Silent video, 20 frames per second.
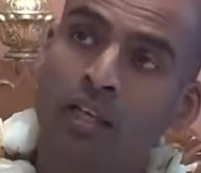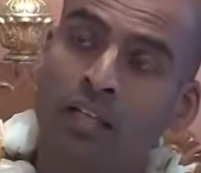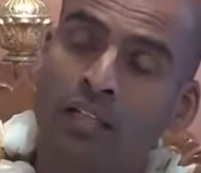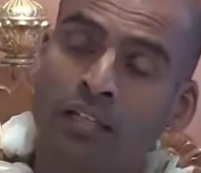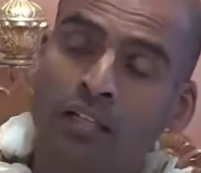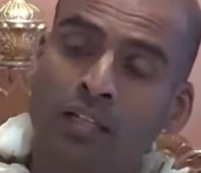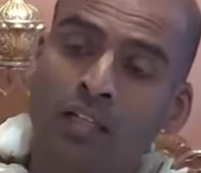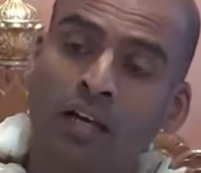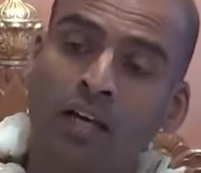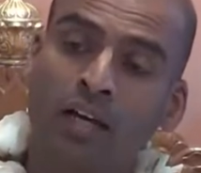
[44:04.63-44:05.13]

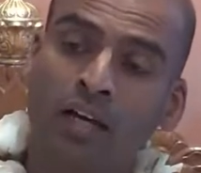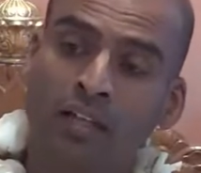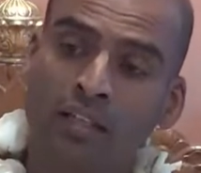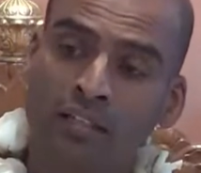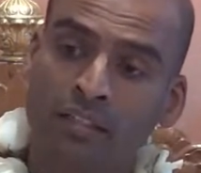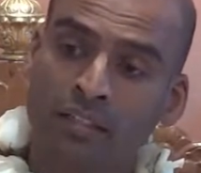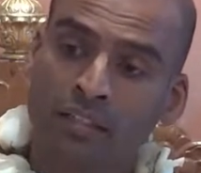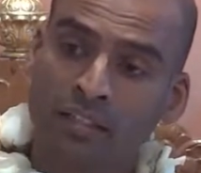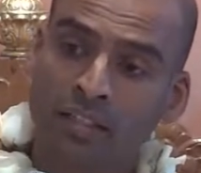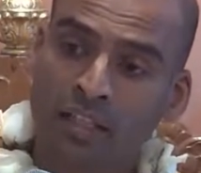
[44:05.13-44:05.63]
And then
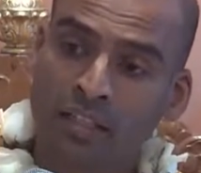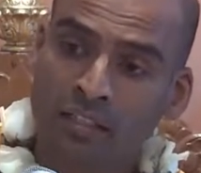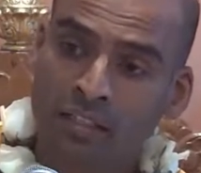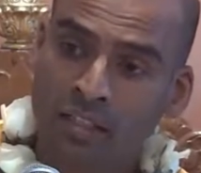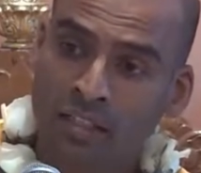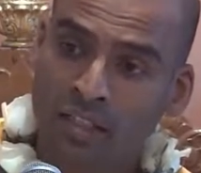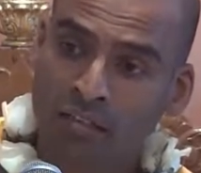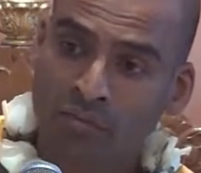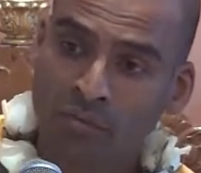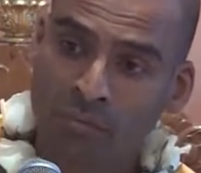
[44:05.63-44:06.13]
higher than that,
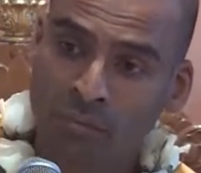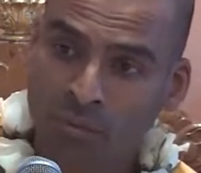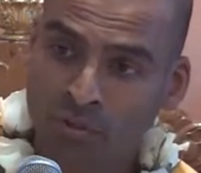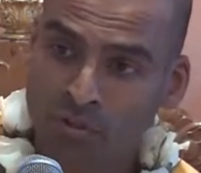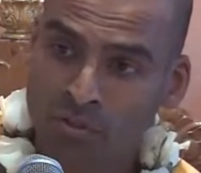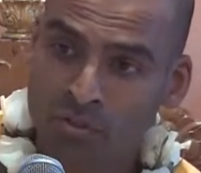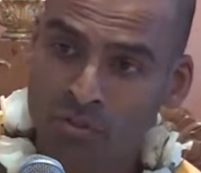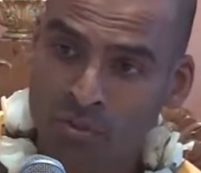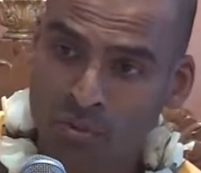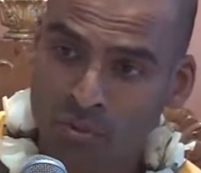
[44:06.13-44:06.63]
they have
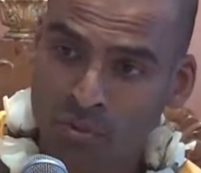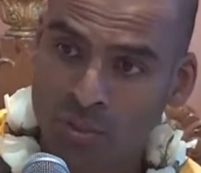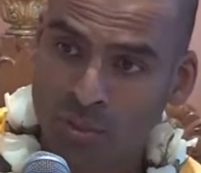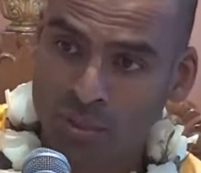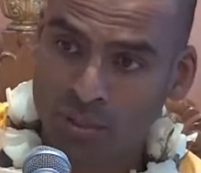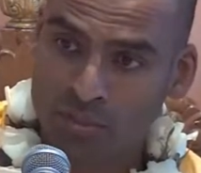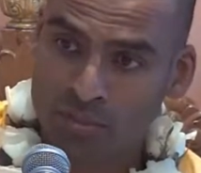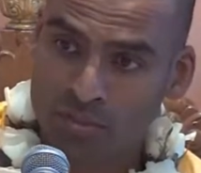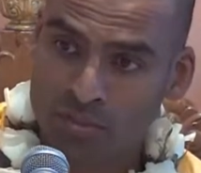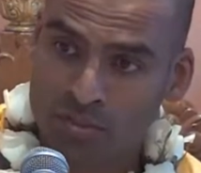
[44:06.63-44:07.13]
spiritual
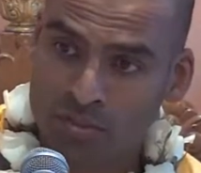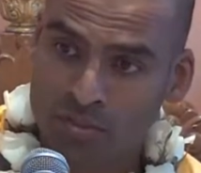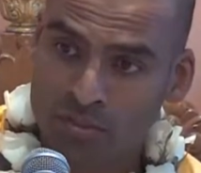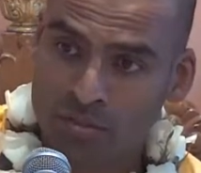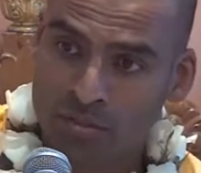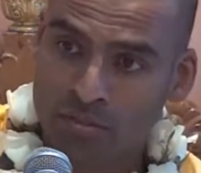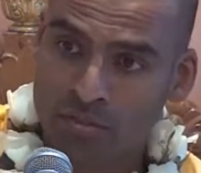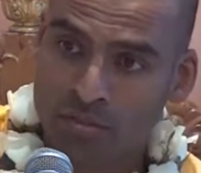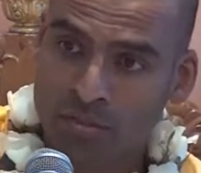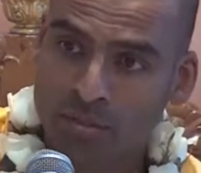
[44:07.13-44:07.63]

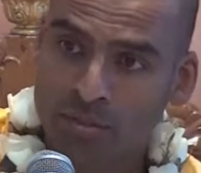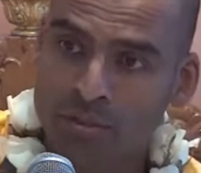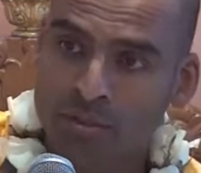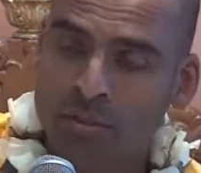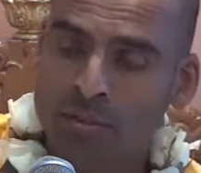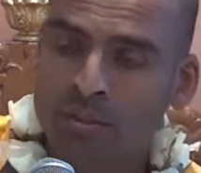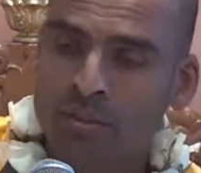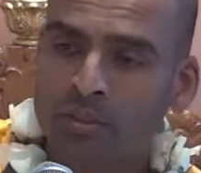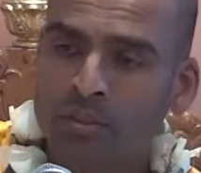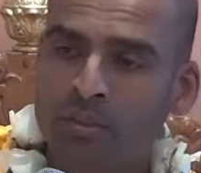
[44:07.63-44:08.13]
needs.
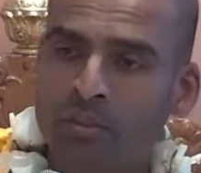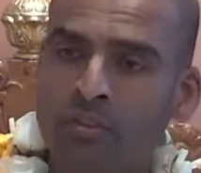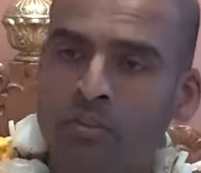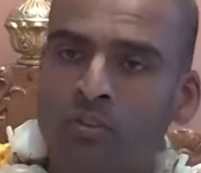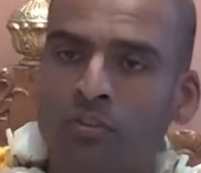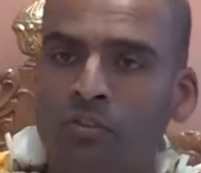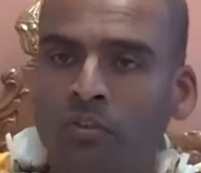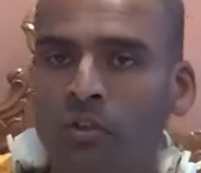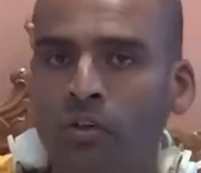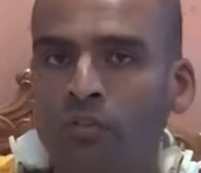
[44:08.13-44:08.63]

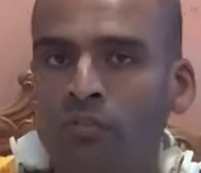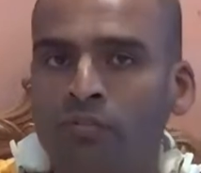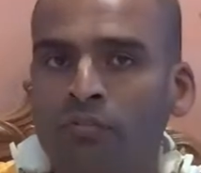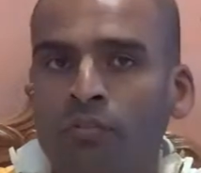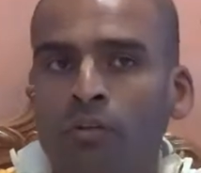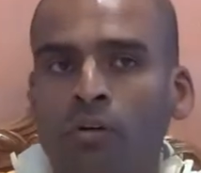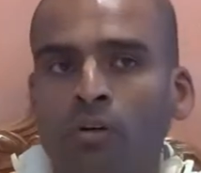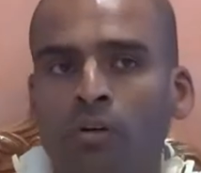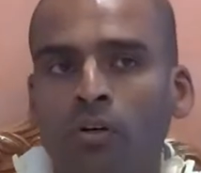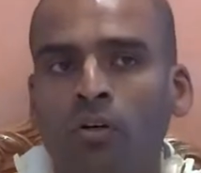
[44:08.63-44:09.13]
So
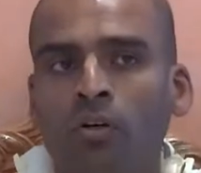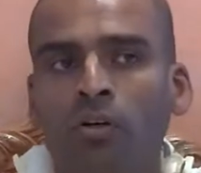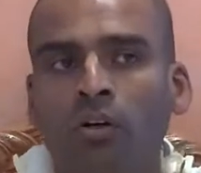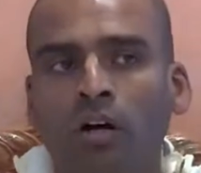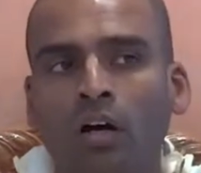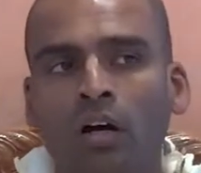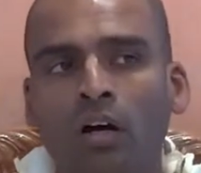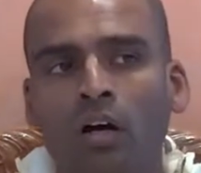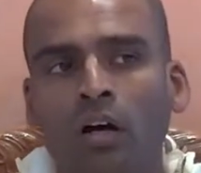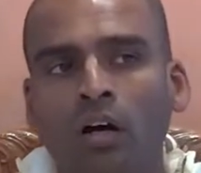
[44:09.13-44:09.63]

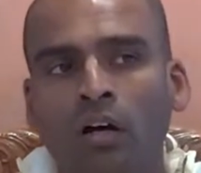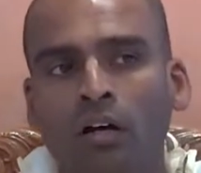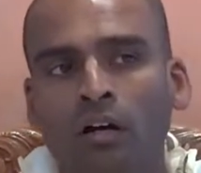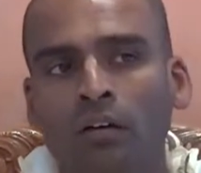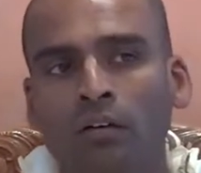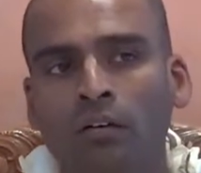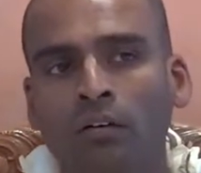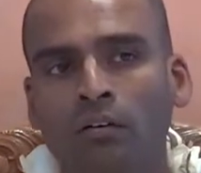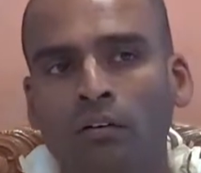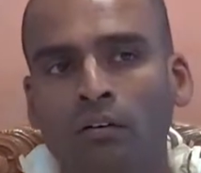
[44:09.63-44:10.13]

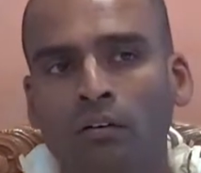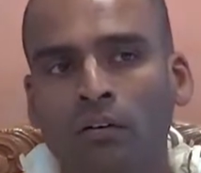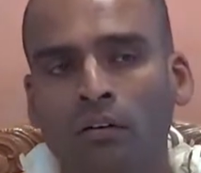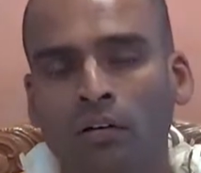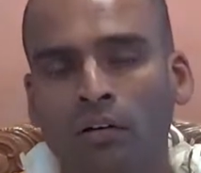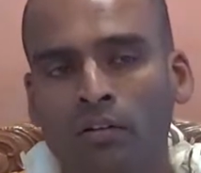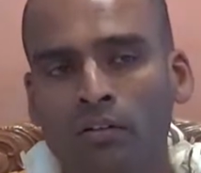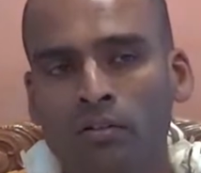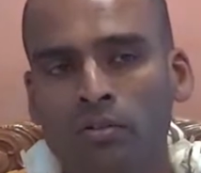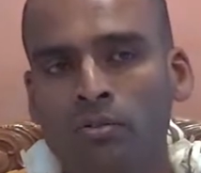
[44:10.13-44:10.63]
for
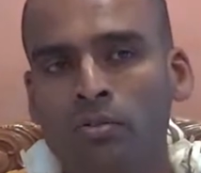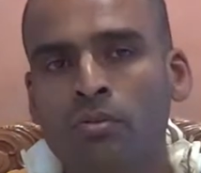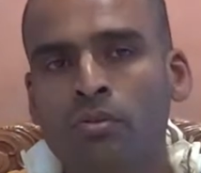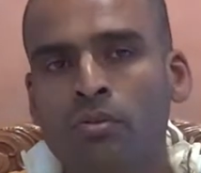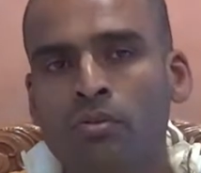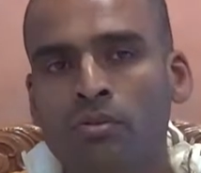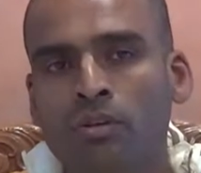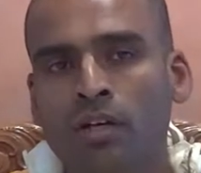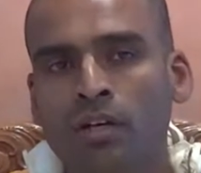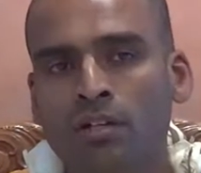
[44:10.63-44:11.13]

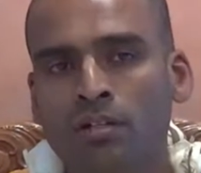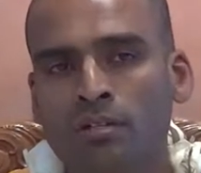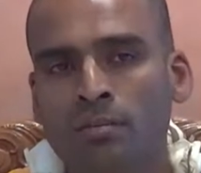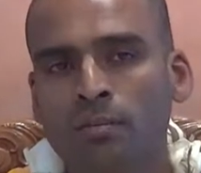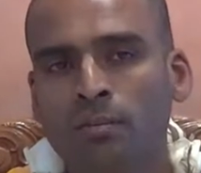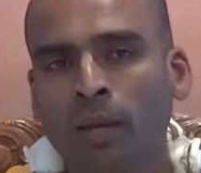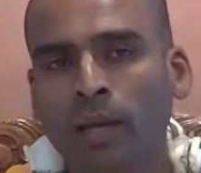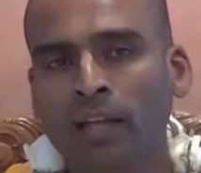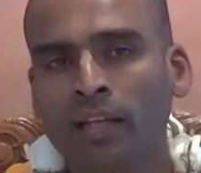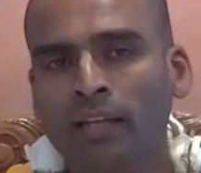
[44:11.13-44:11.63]

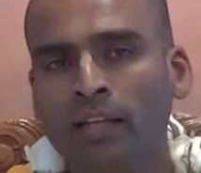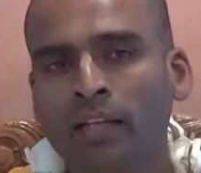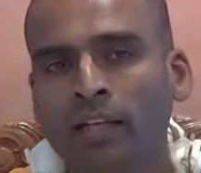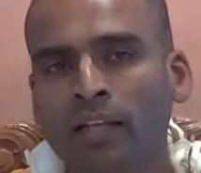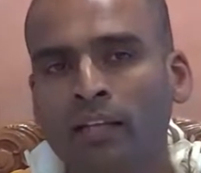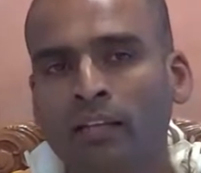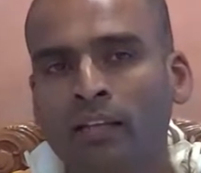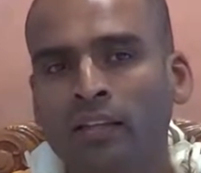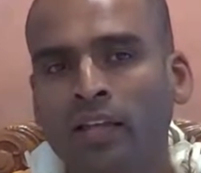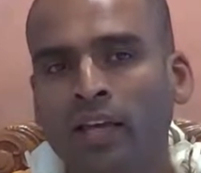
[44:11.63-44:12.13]
Sudras,
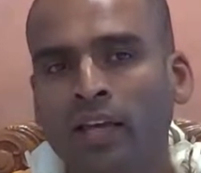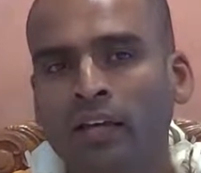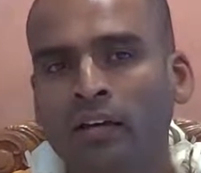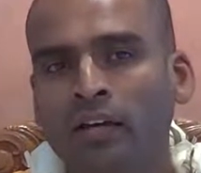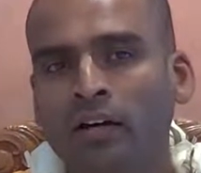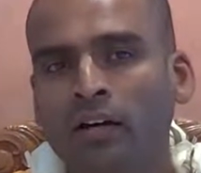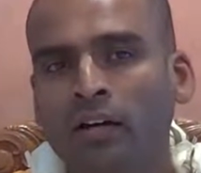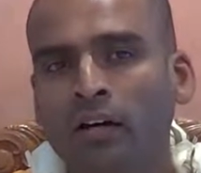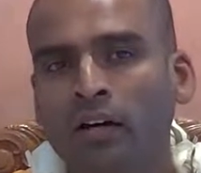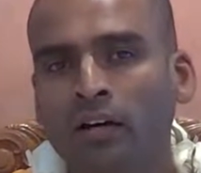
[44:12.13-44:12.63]
mainly they
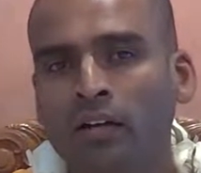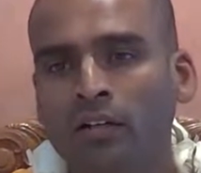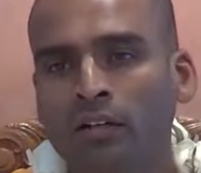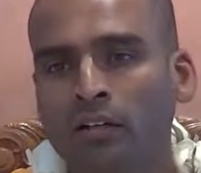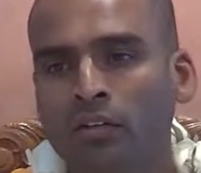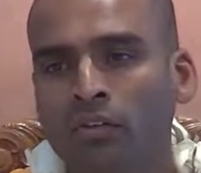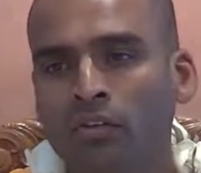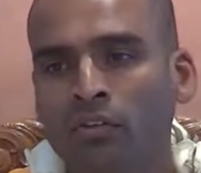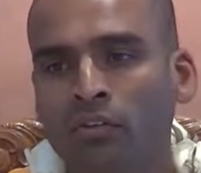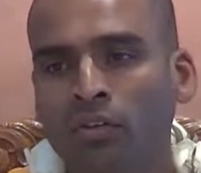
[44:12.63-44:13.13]
are
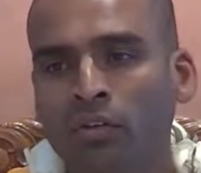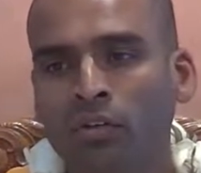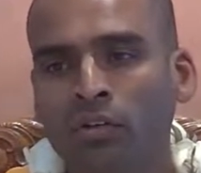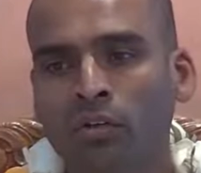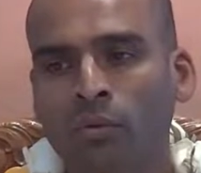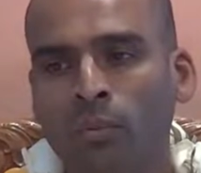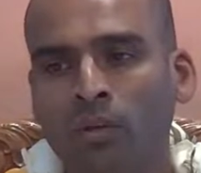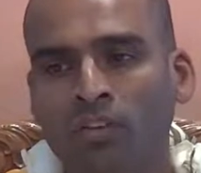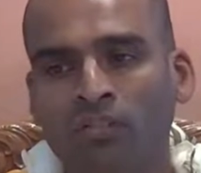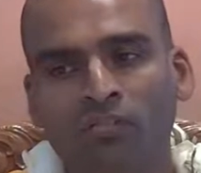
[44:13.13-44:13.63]

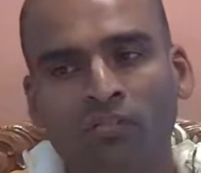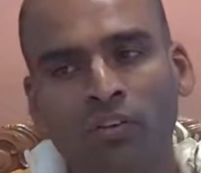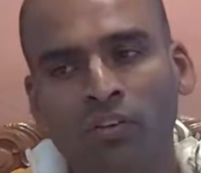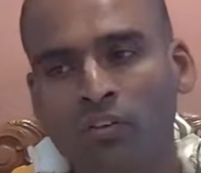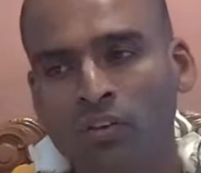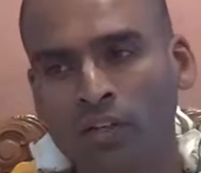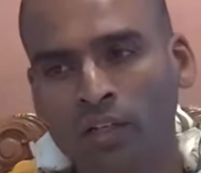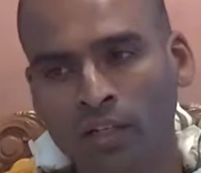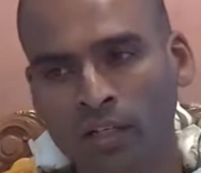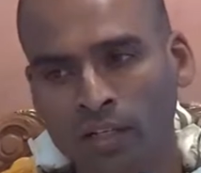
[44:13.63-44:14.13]
concerned with
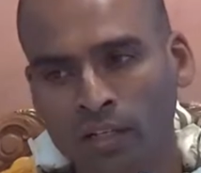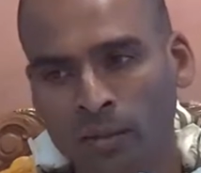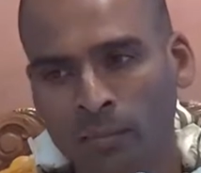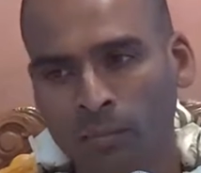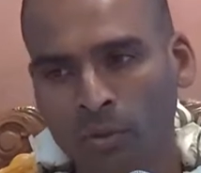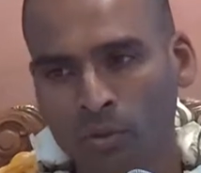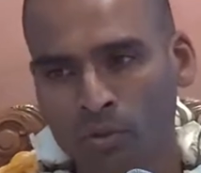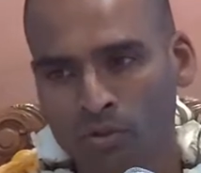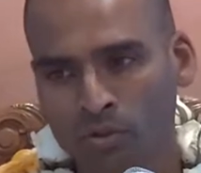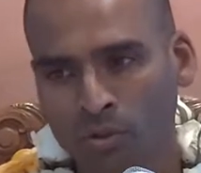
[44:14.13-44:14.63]
physical and
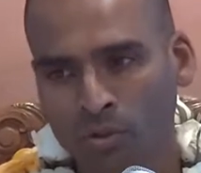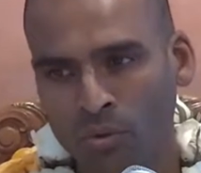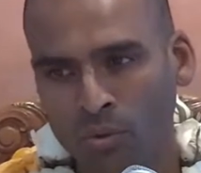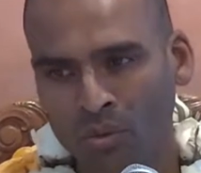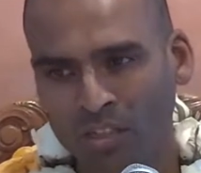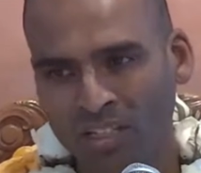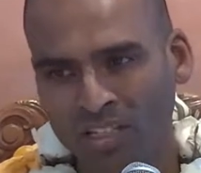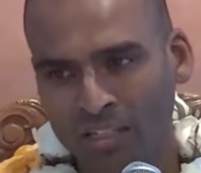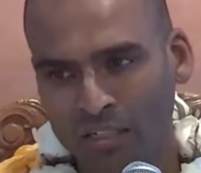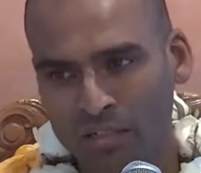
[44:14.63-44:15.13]

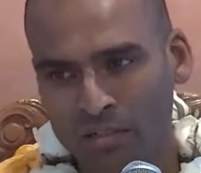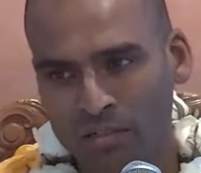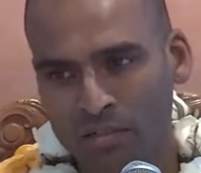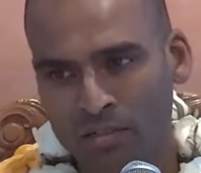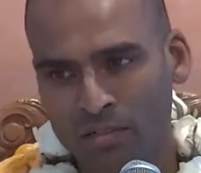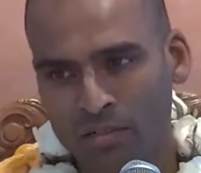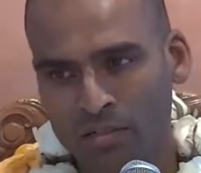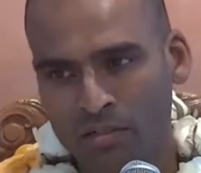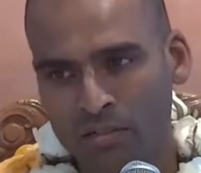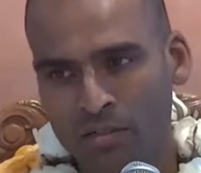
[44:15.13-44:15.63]
emotional
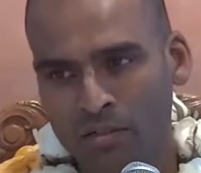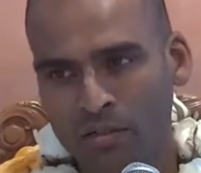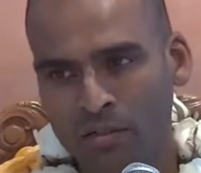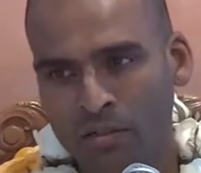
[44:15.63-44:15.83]
needs.